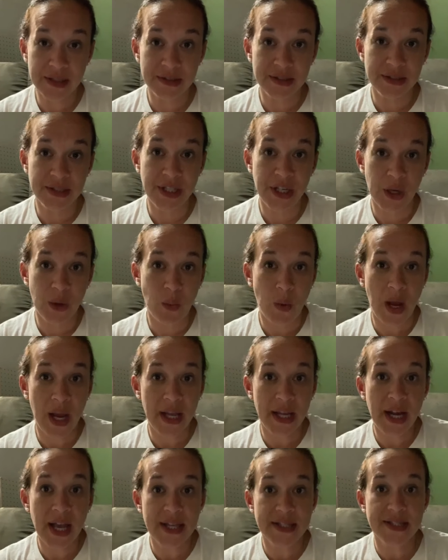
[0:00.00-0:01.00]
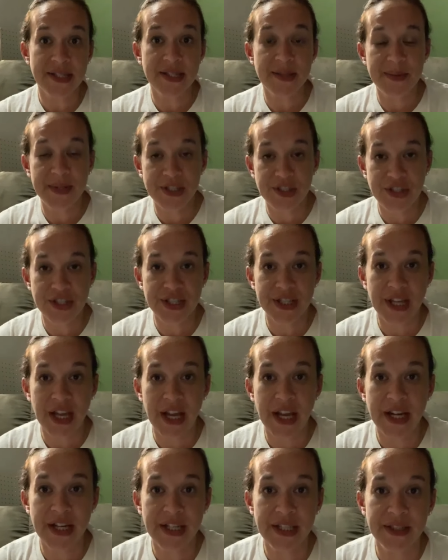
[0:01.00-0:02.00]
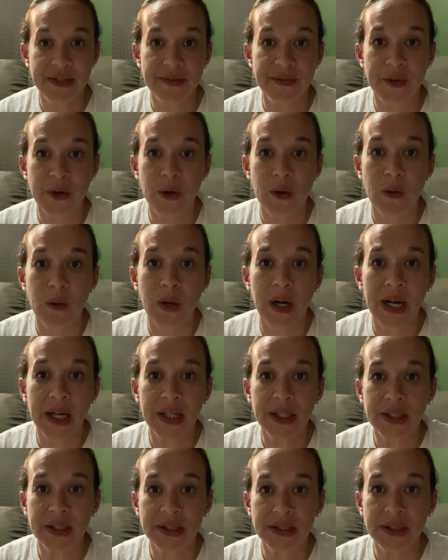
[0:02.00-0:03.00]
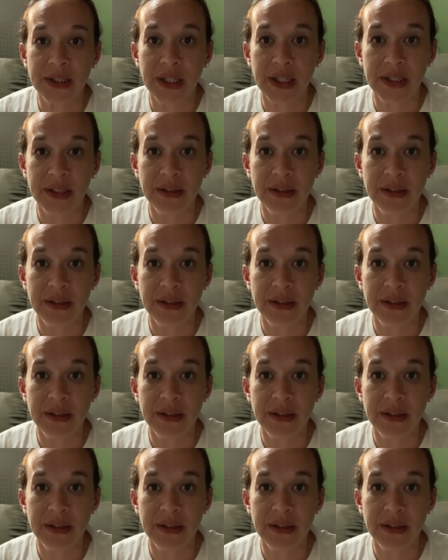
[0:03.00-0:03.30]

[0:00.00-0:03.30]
Wyatt has a speech delay, and for a while,